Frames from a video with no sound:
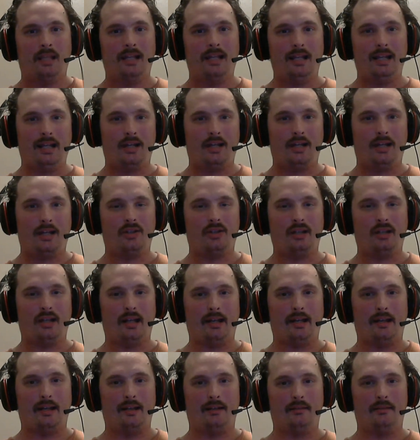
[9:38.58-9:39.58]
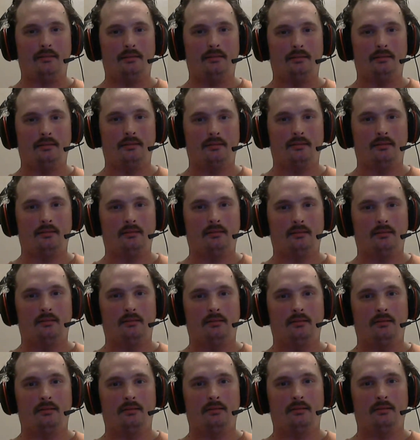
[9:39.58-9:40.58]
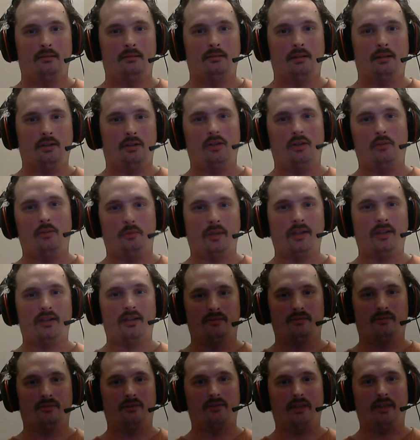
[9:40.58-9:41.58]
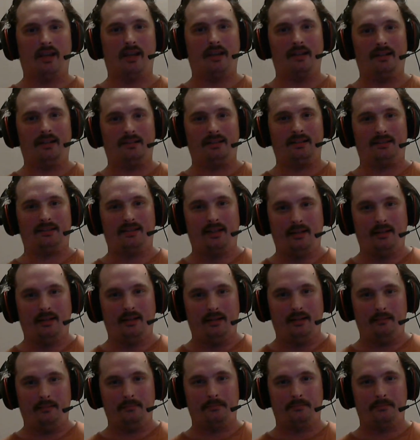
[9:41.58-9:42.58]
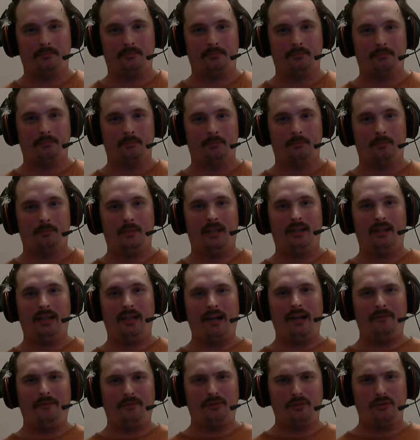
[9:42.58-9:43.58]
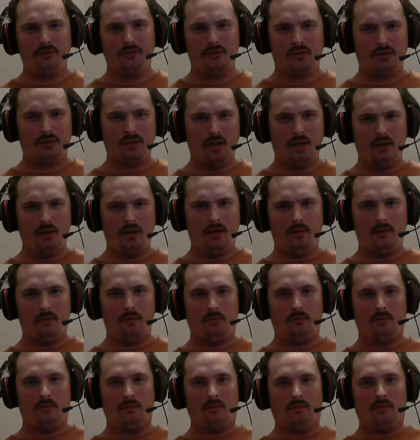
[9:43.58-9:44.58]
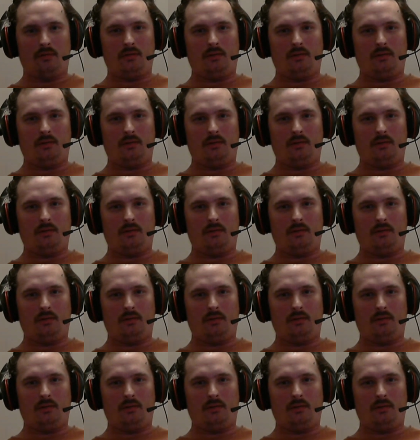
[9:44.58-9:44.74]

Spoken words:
he actually had a good reason for that at the time. And after the show,